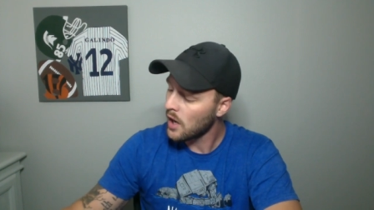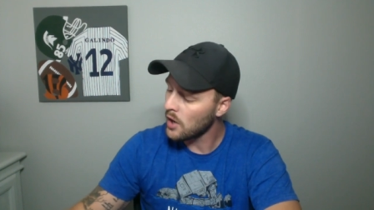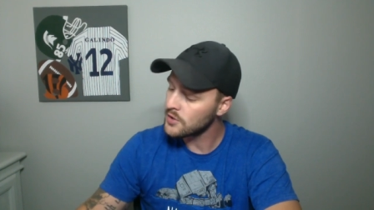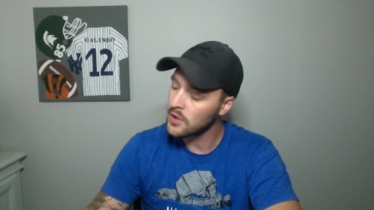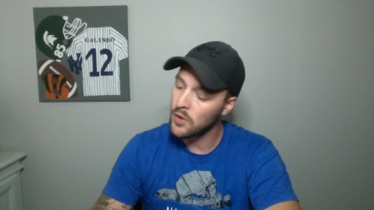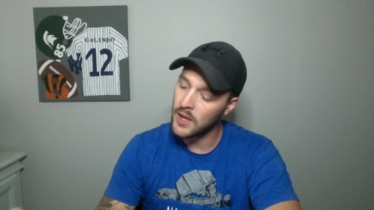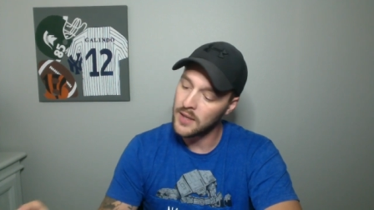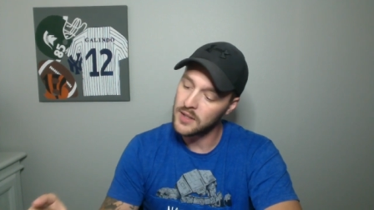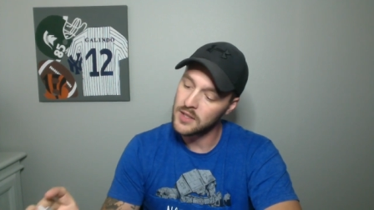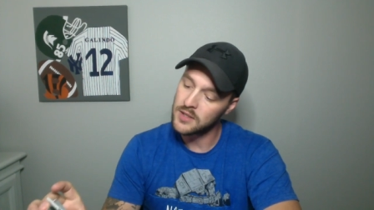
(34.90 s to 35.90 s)
Also
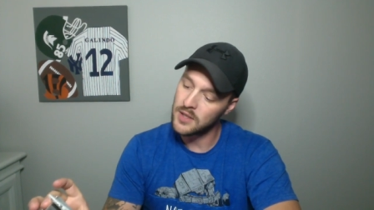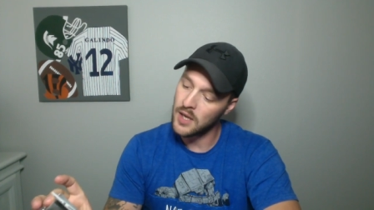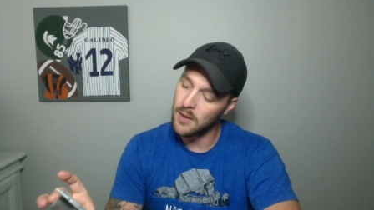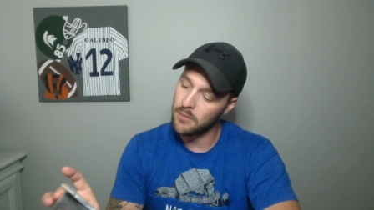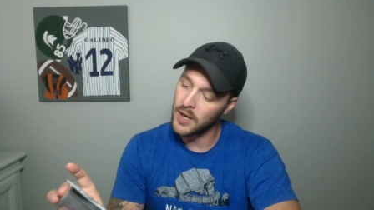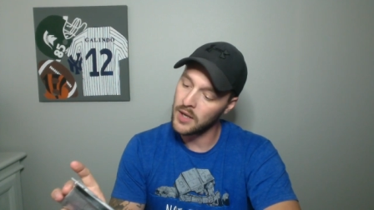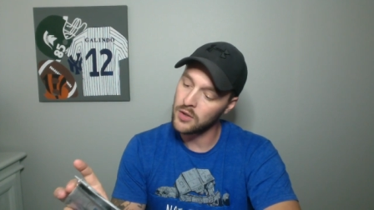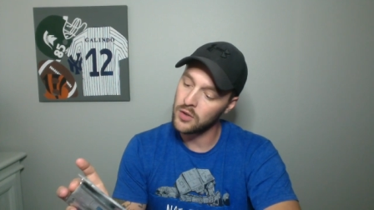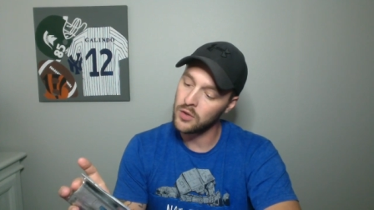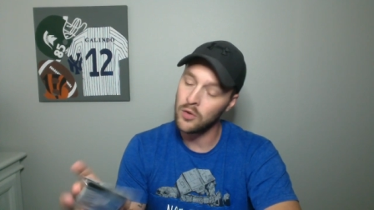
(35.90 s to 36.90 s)
got these uh,
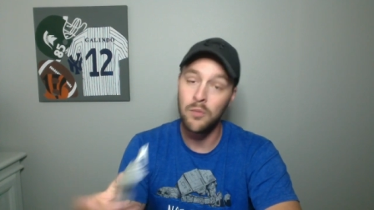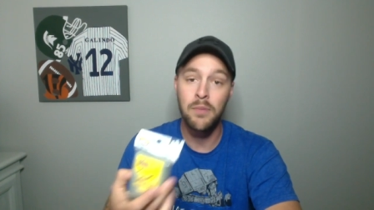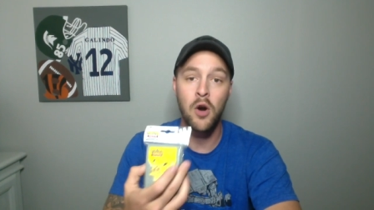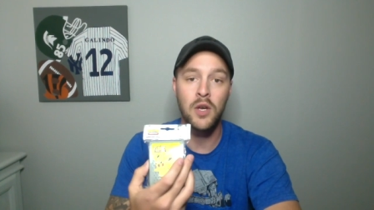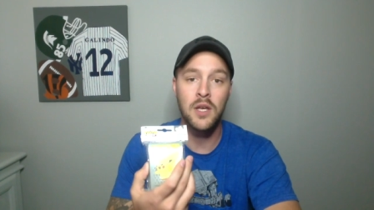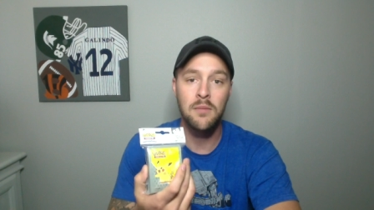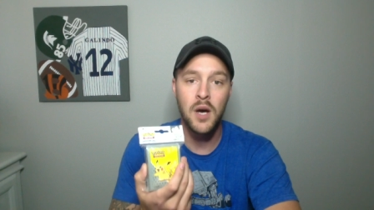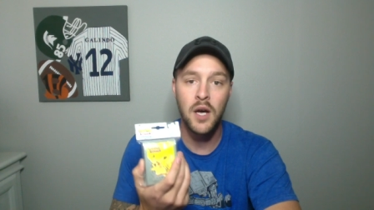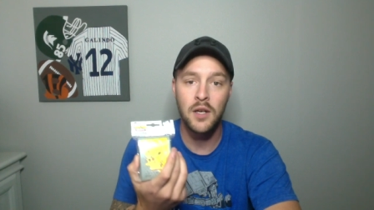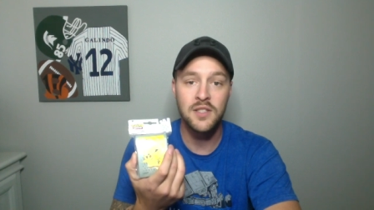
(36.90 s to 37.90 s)
brand new
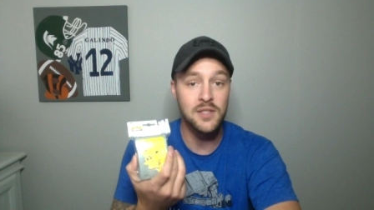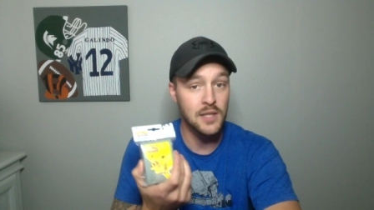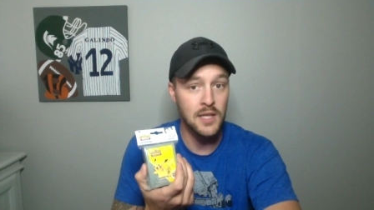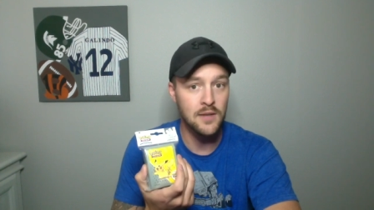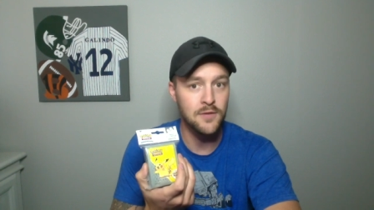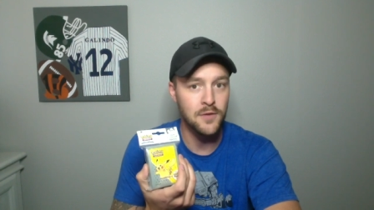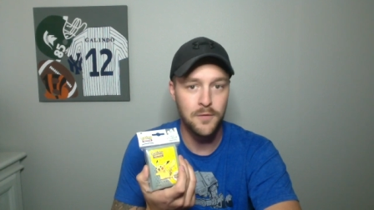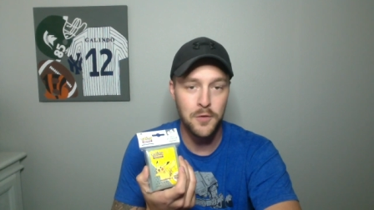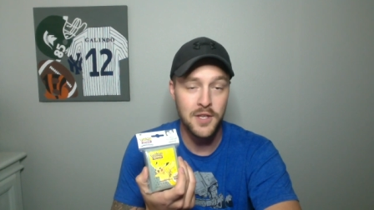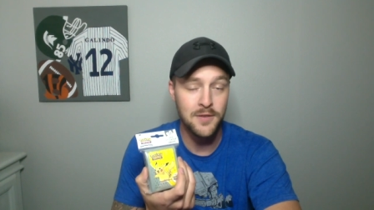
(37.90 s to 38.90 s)
Pokemon sleeves
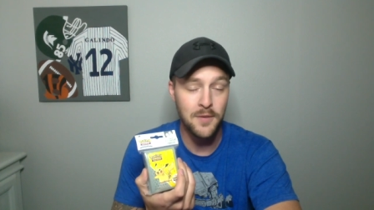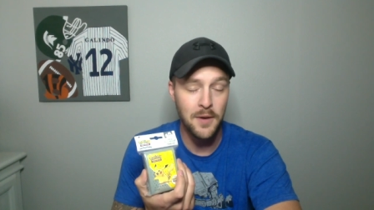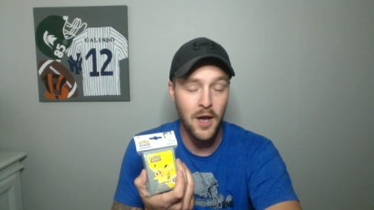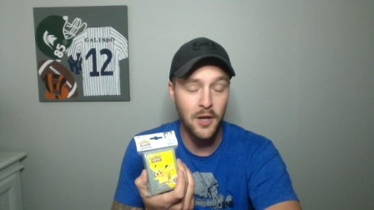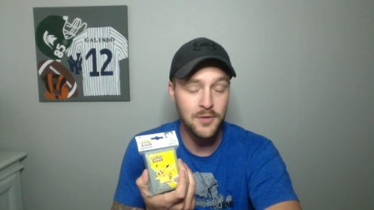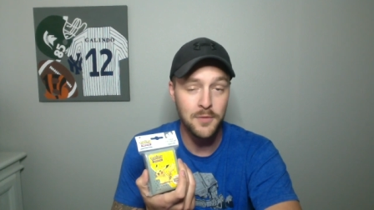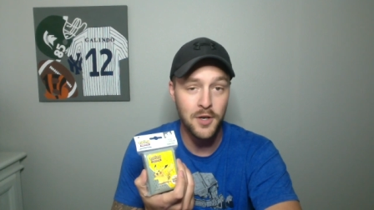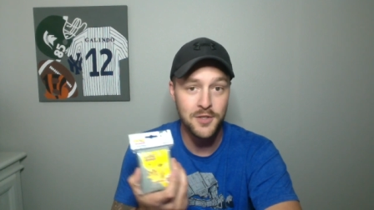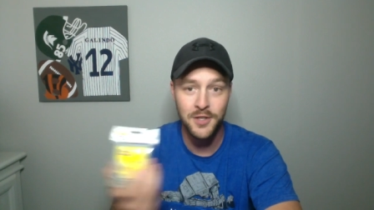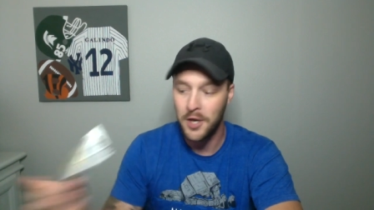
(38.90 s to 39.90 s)
for these awesome
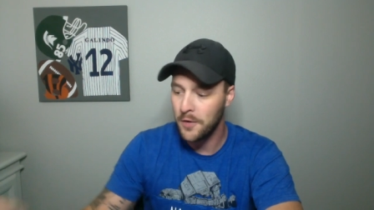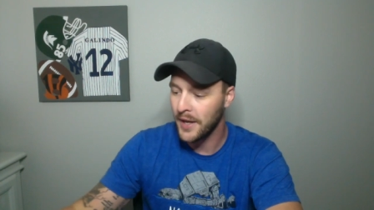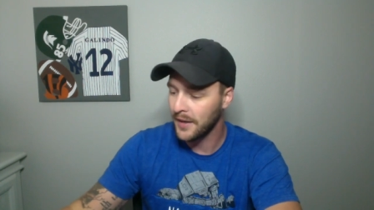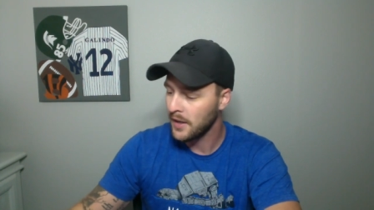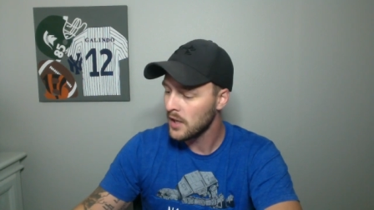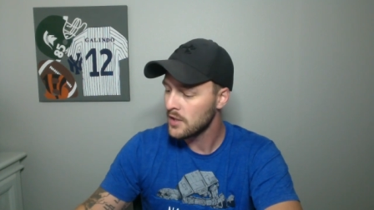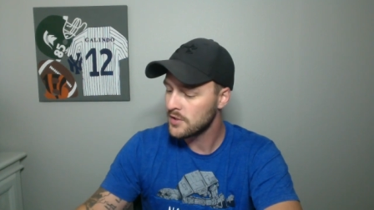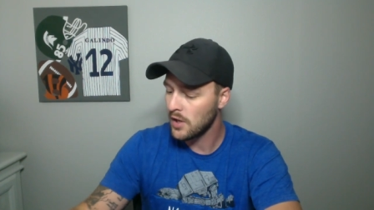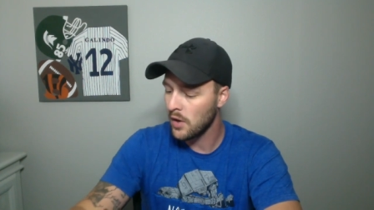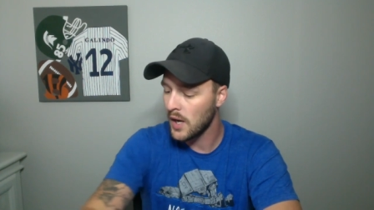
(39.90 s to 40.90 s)
cards to go in.
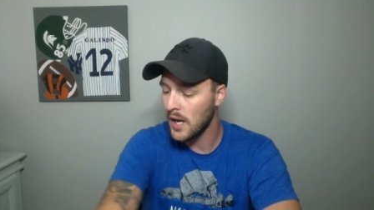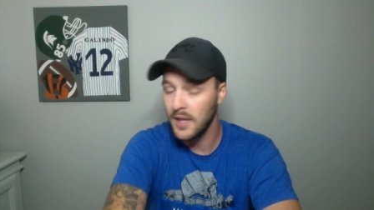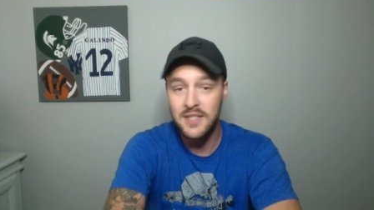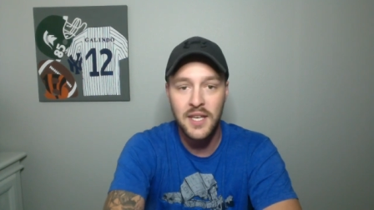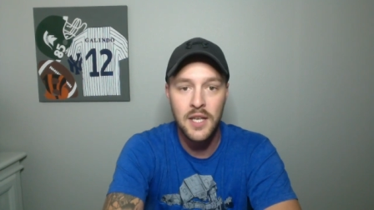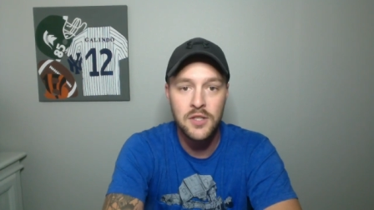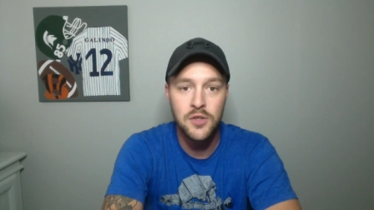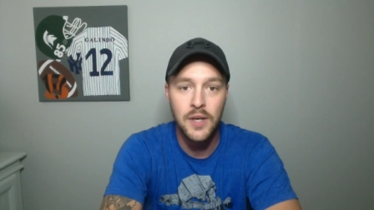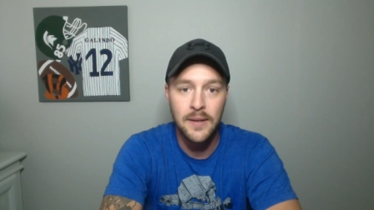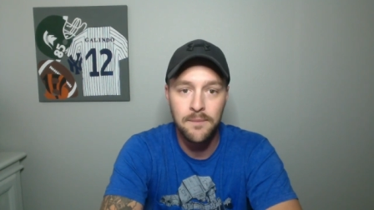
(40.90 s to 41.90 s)
So uh, let's get
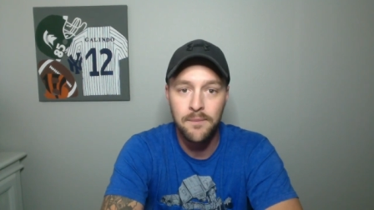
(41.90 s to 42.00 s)
into it.